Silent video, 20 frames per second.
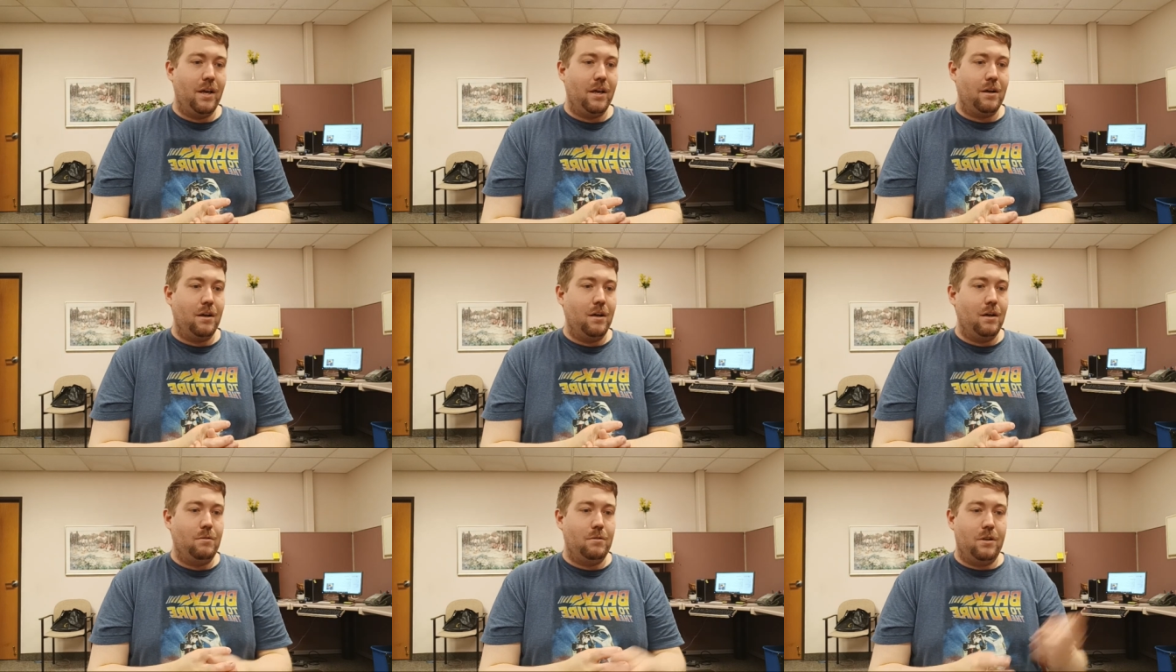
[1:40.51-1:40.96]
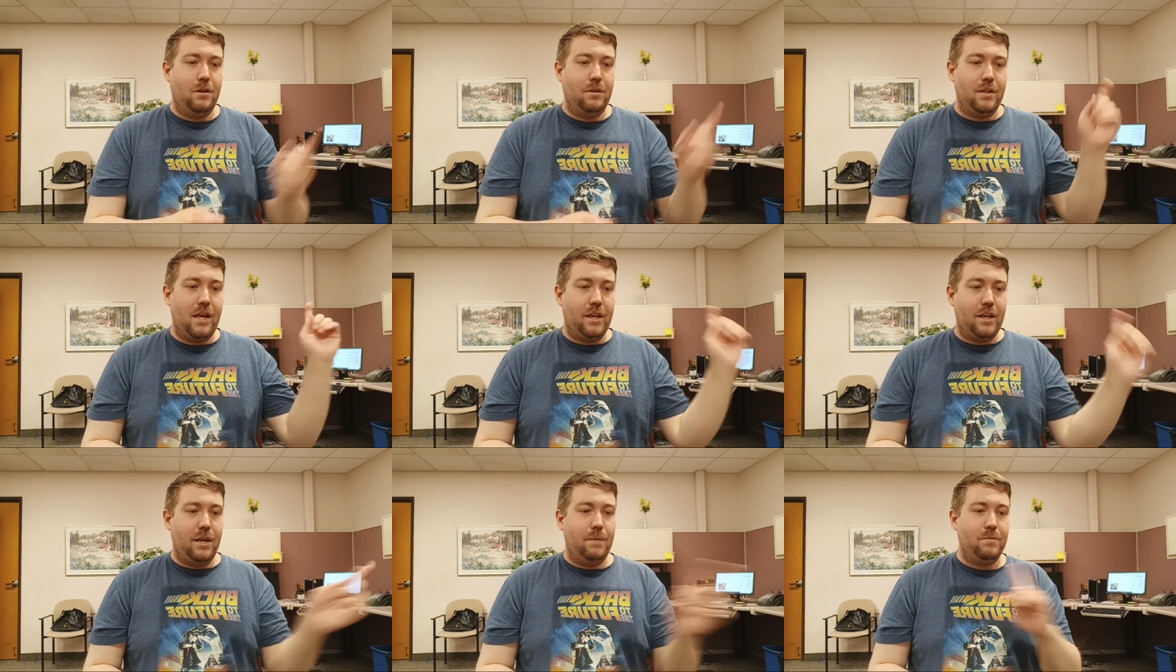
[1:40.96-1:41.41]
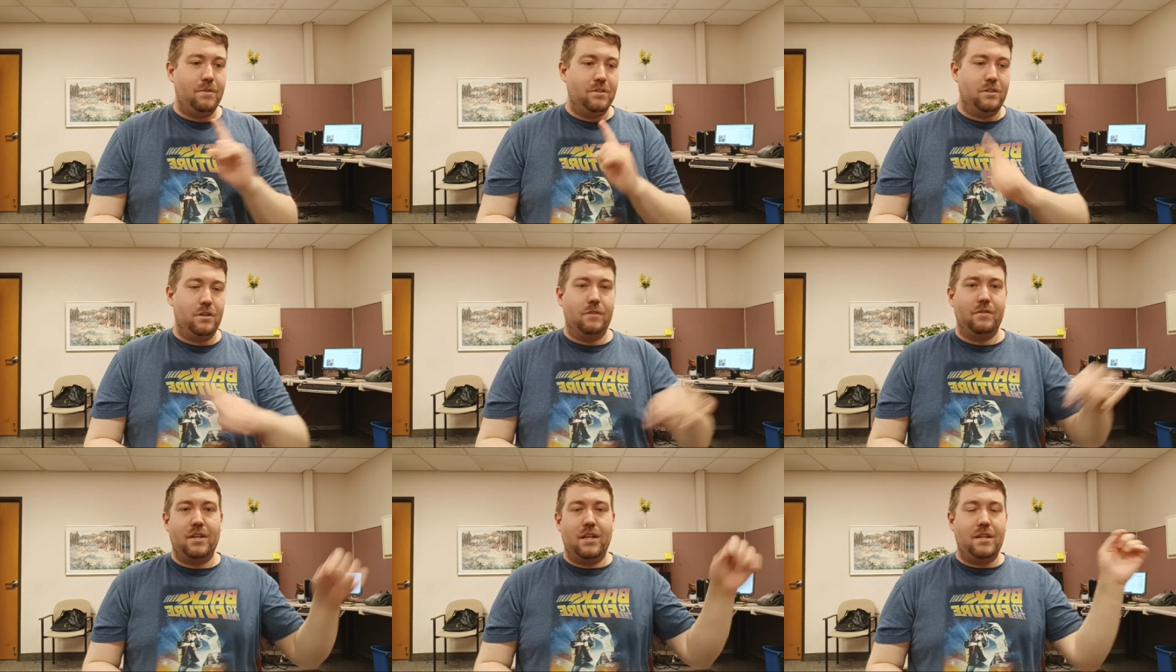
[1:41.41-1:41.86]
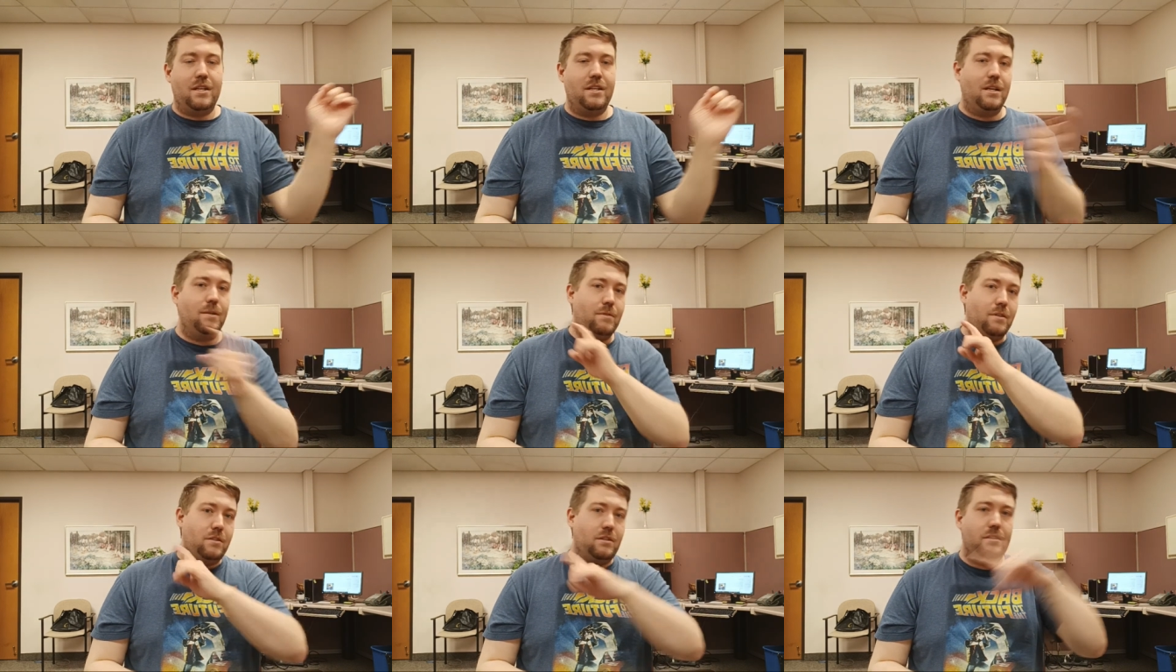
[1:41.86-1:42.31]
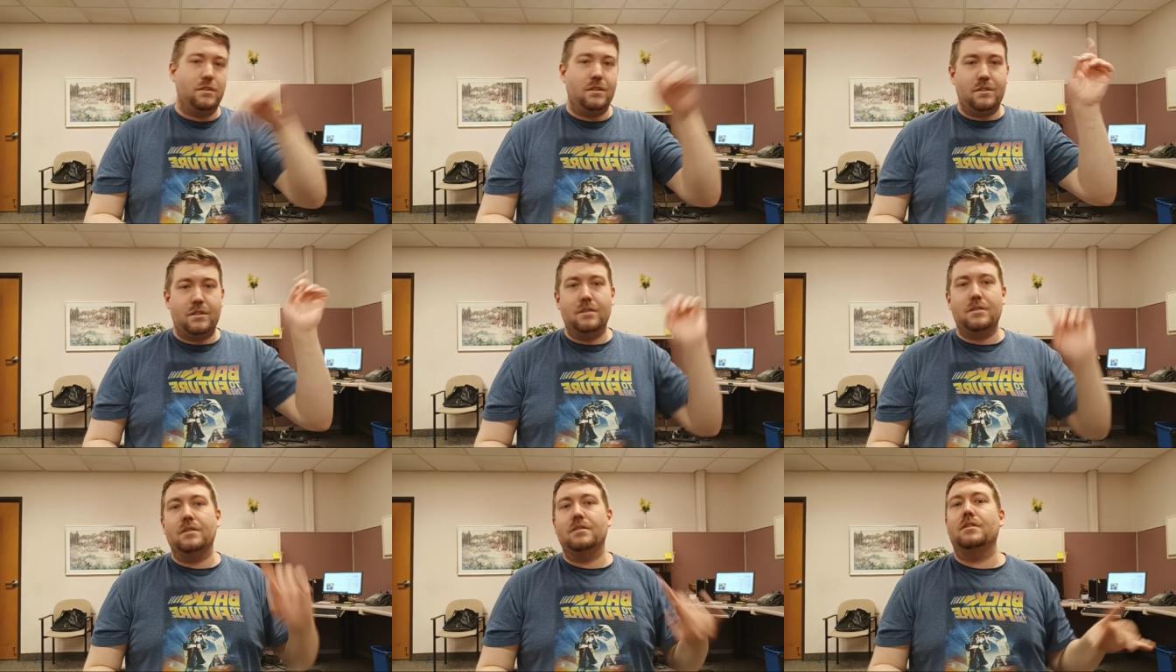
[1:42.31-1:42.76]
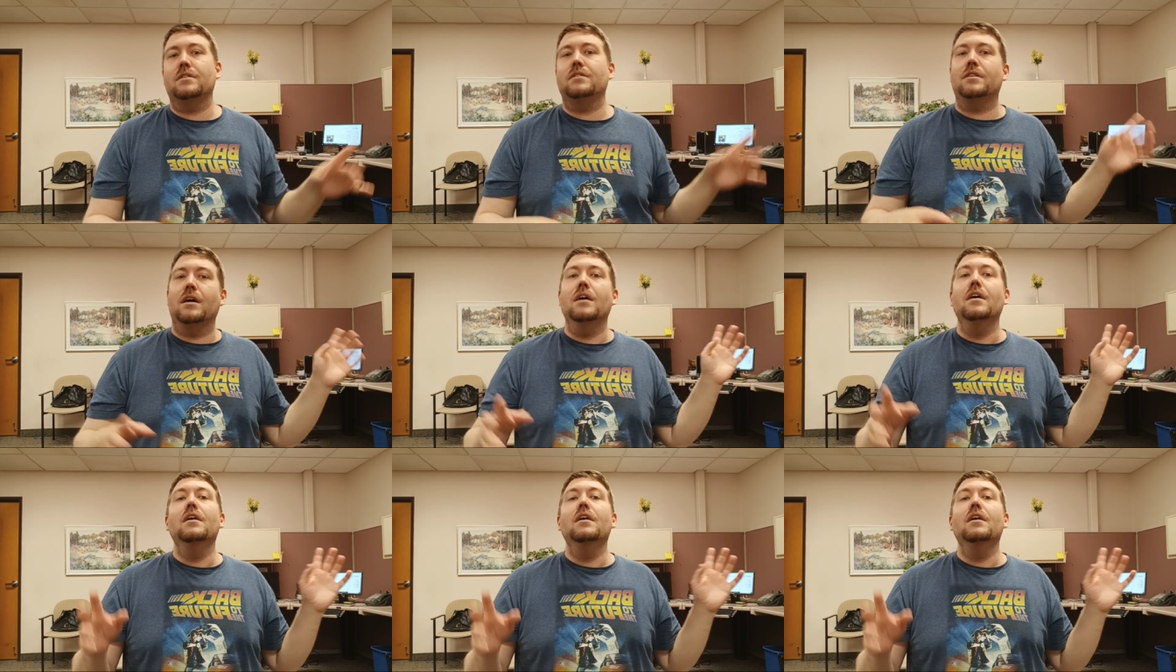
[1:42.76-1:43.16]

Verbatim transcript: oh no, that game deserved it.